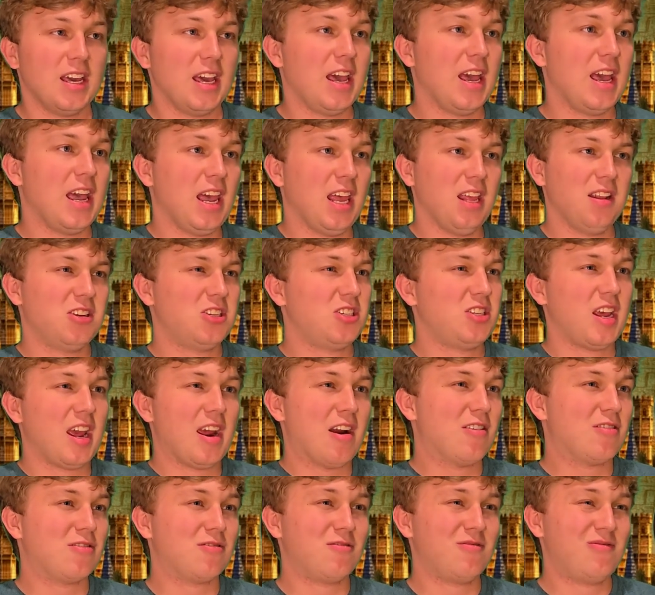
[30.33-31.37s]
It
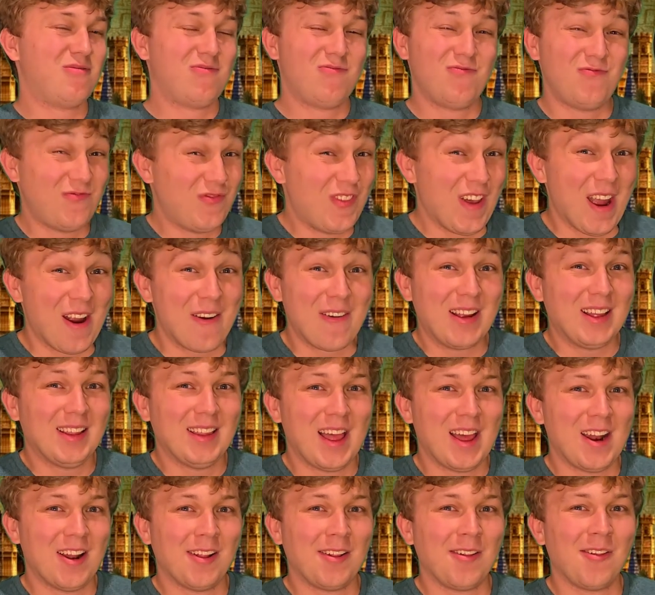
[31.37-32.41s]
shares very
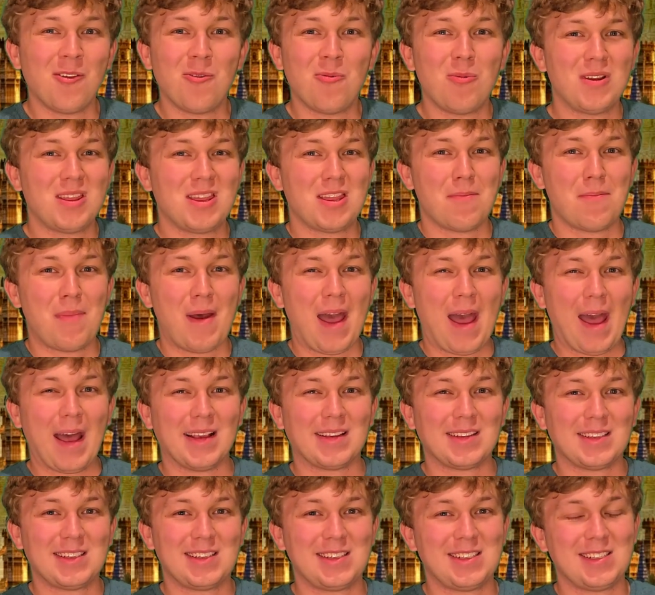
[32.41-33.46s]
little with the
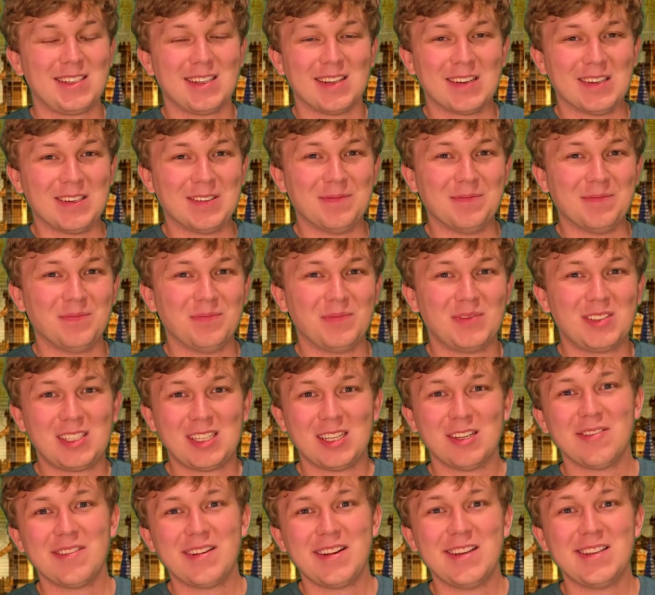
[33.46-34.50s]
past
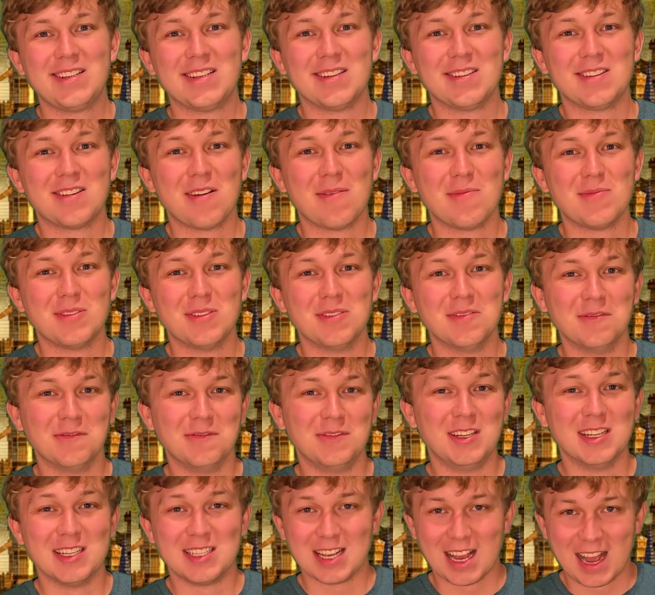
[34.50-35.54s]
series in terms
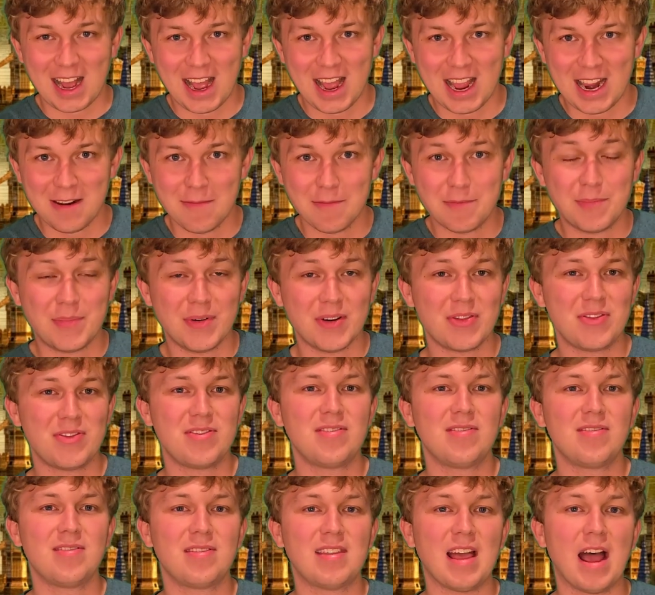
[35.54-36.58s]
of design, but
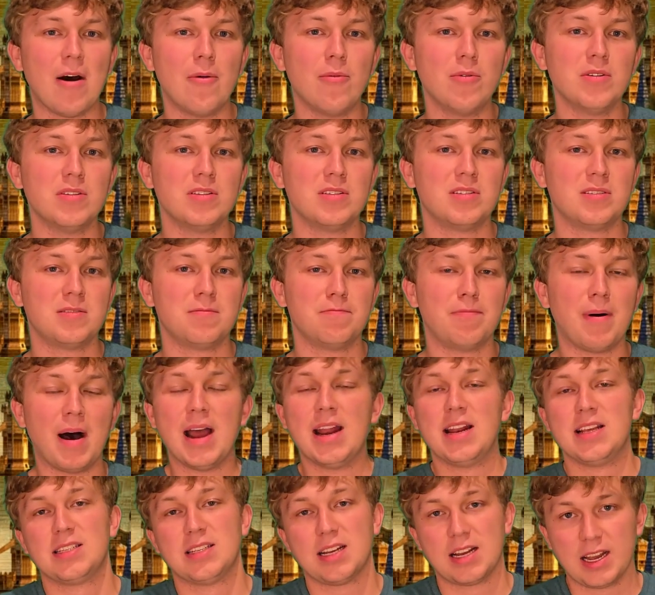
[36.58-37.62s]
that was
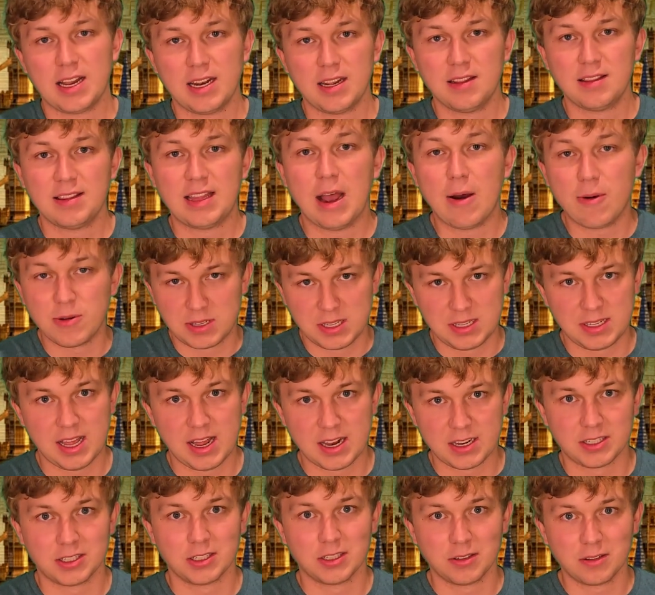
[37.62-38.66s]
by design. That was
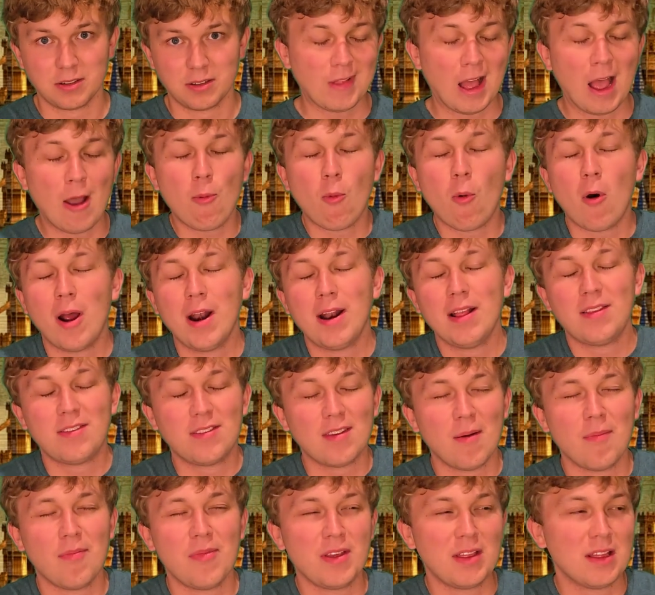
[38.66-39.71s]
intentional. I wanted
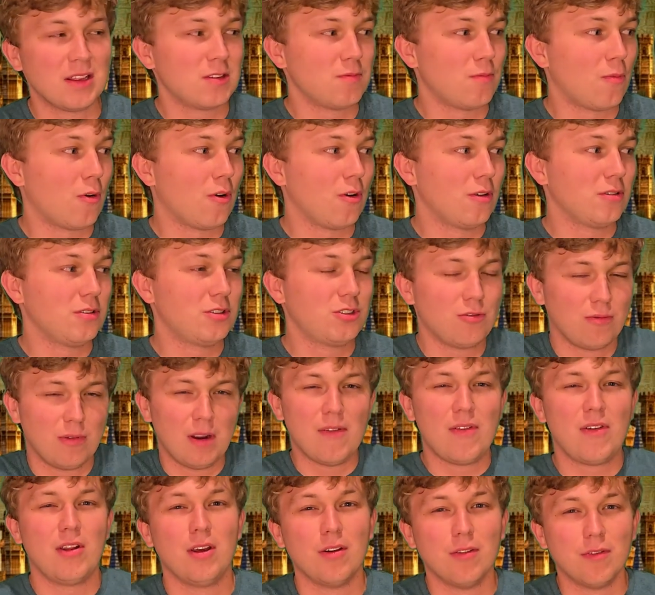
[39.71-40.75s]
something that's more
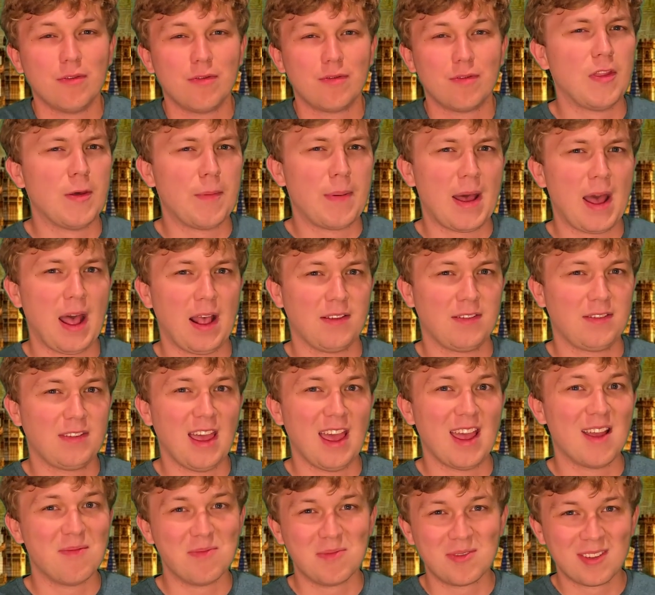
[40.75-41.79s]
derivative of the past
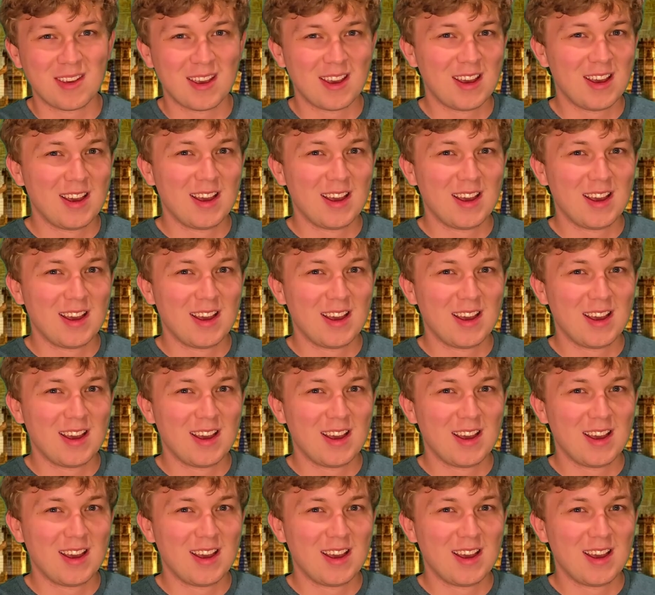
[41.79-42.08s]
games.